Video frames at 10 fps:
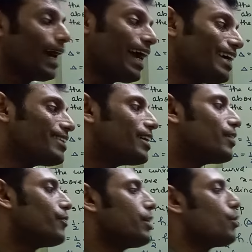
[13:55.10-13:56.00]
And
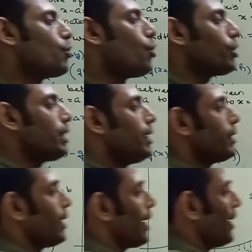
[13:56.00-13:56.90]
then when you go
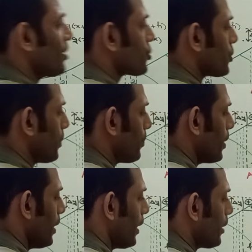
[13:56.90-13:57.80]
till the nth
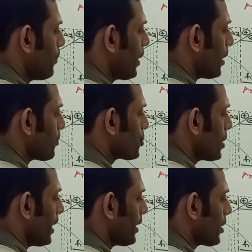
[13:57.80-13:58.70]
strip, it
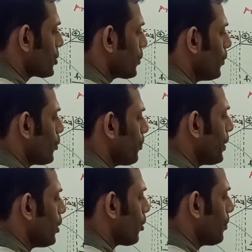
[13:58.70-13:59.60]
becomes at x equal to
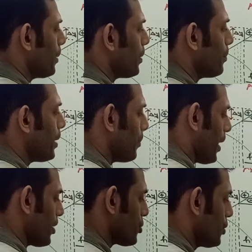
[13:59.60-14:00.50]
b or maybe b
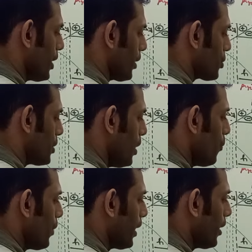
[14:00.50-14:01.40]
minus dx.
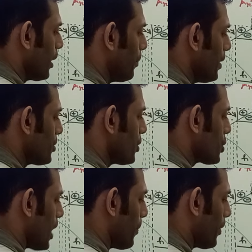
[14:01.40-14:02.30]
We can replace
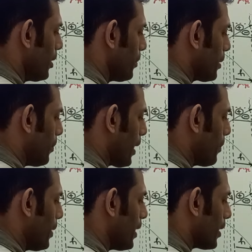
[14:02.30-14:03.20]
this upper limit
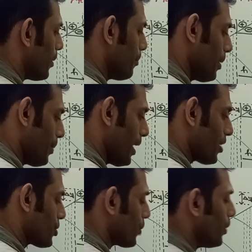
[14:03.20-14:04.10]
by b, maybe
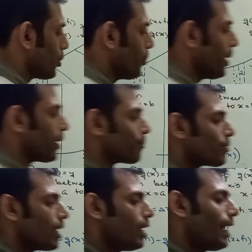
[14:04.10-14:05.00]
x equal to b.
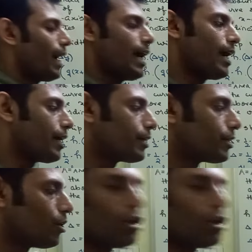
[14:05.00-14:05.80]
And